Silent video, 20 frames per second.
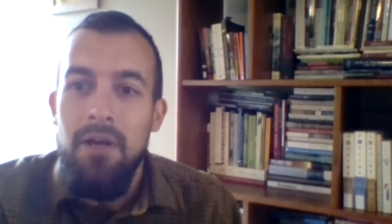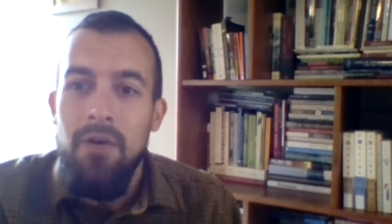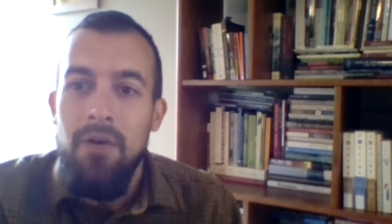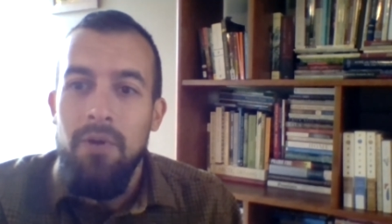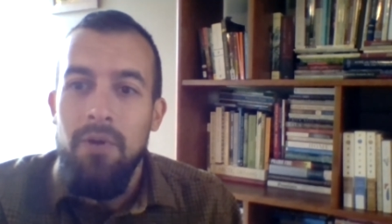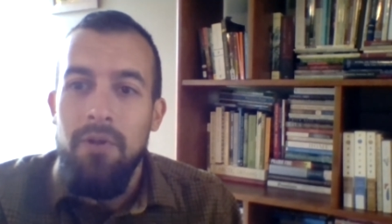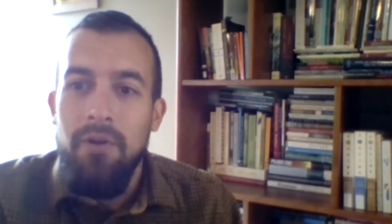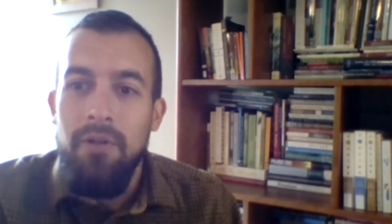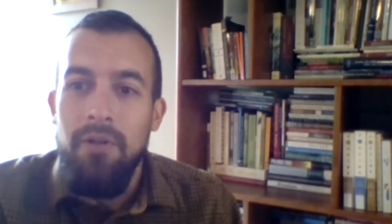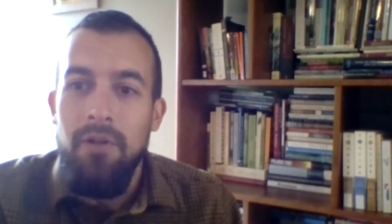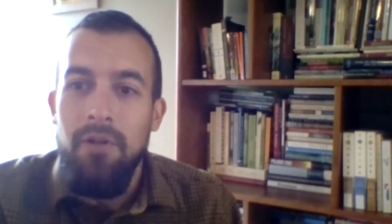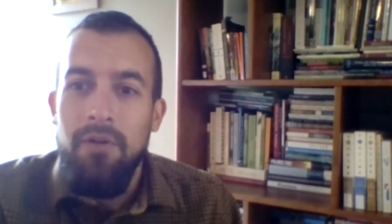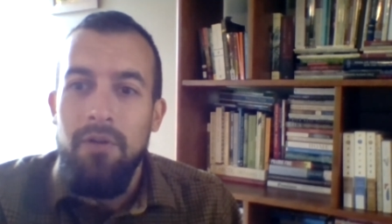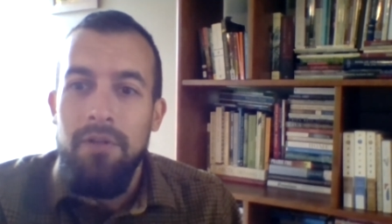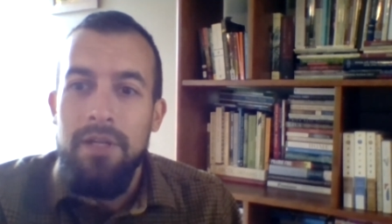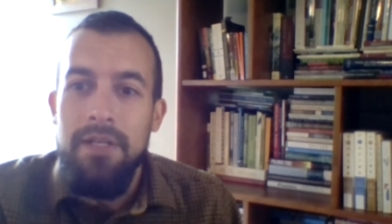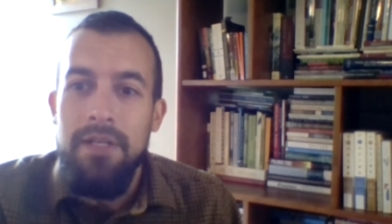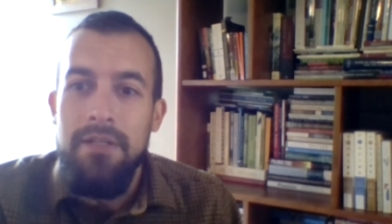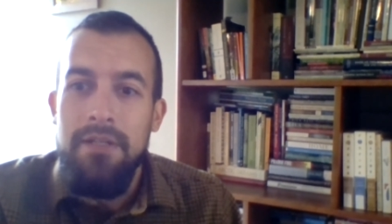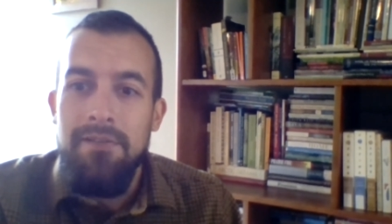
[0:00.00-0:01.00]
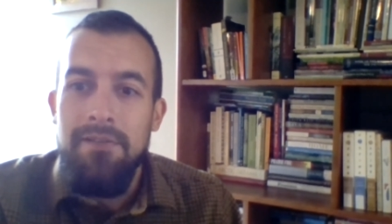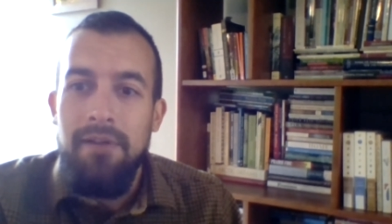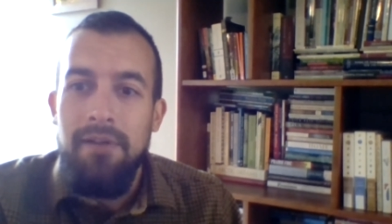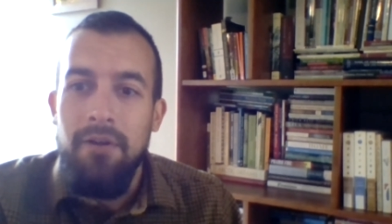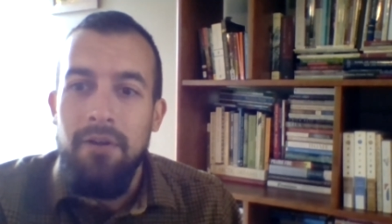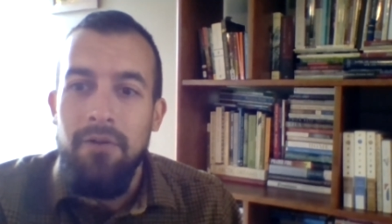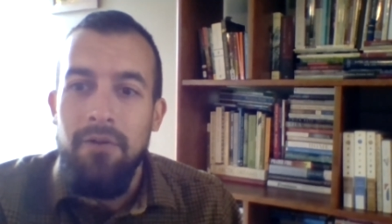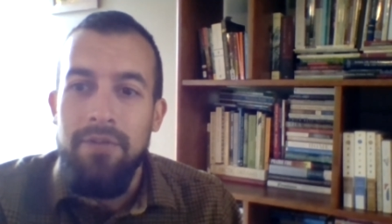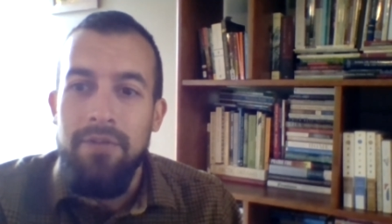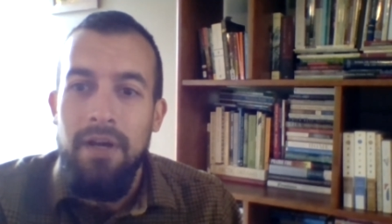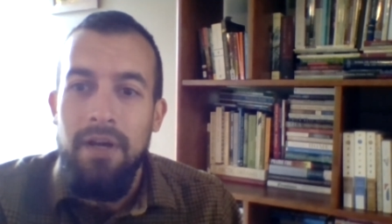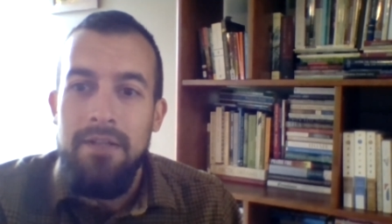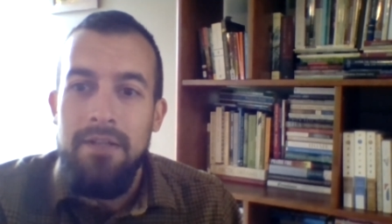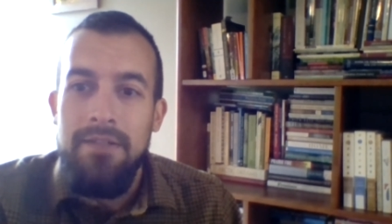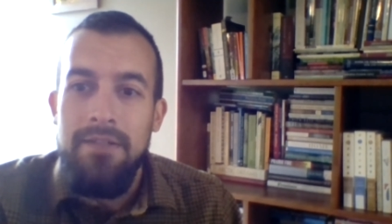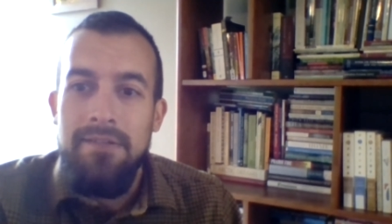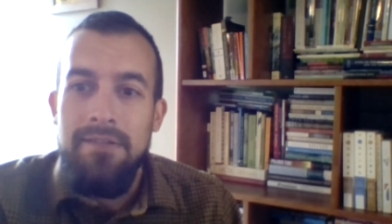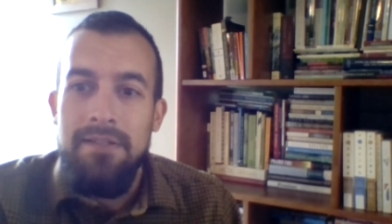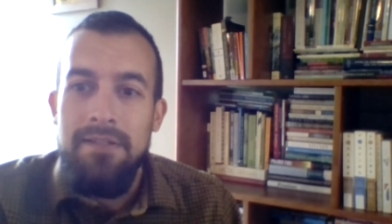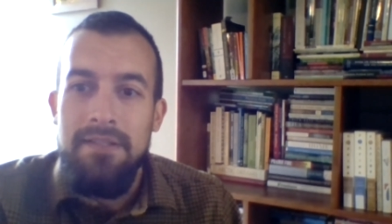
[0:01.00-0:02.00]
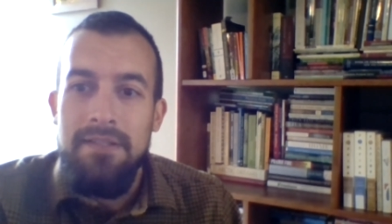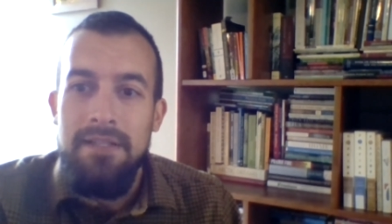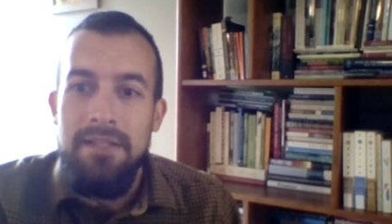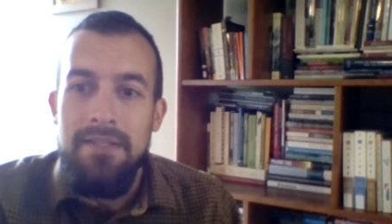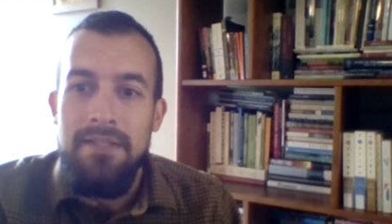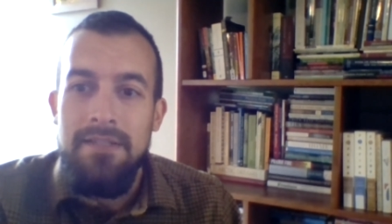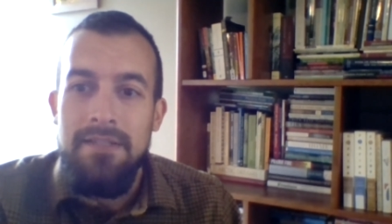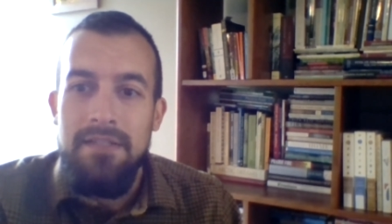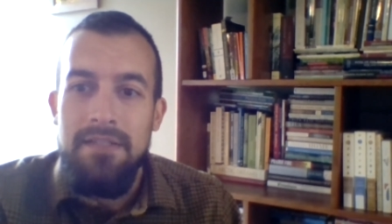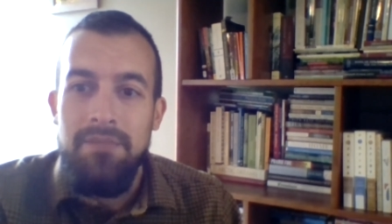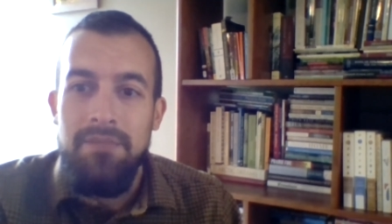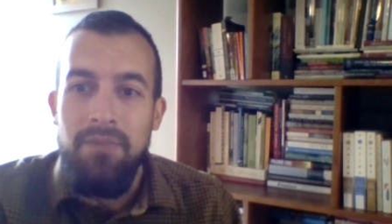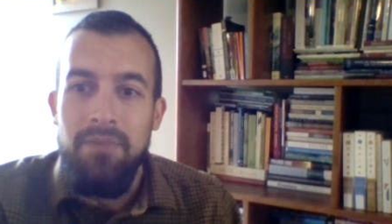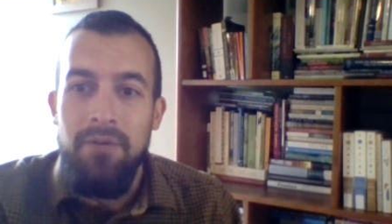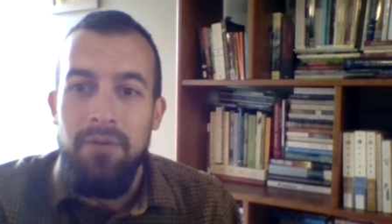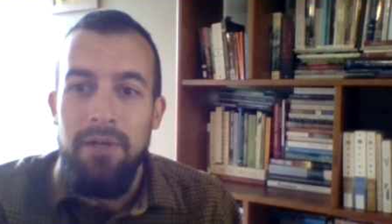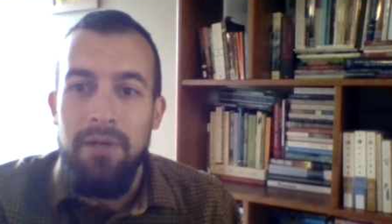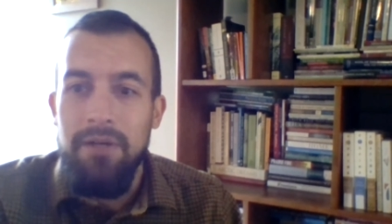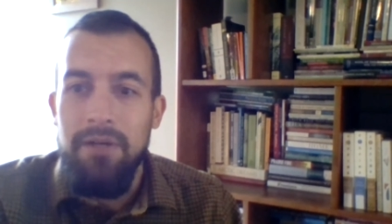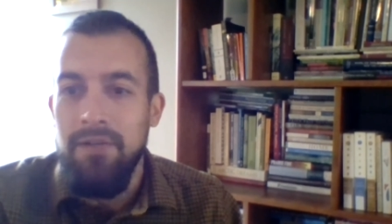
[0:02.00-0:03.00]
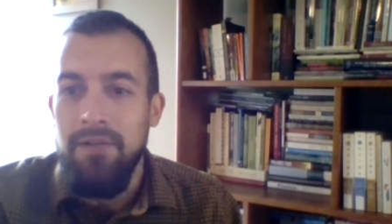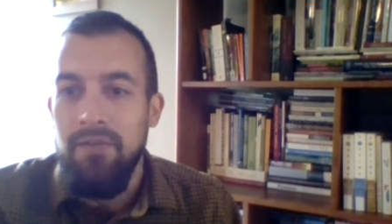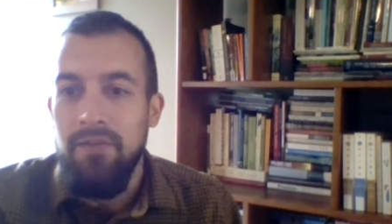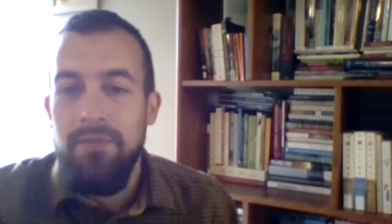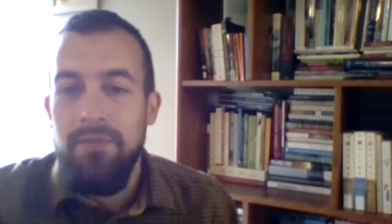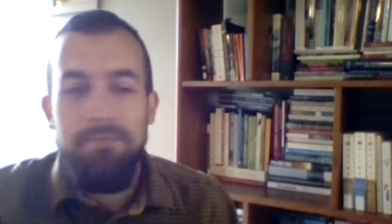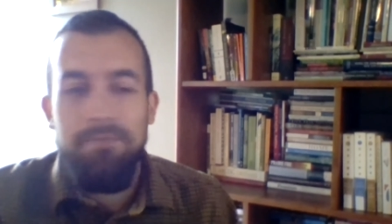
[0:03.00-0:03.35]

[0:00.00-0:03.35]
whether locally to try to hold talks such as this to spread awareness?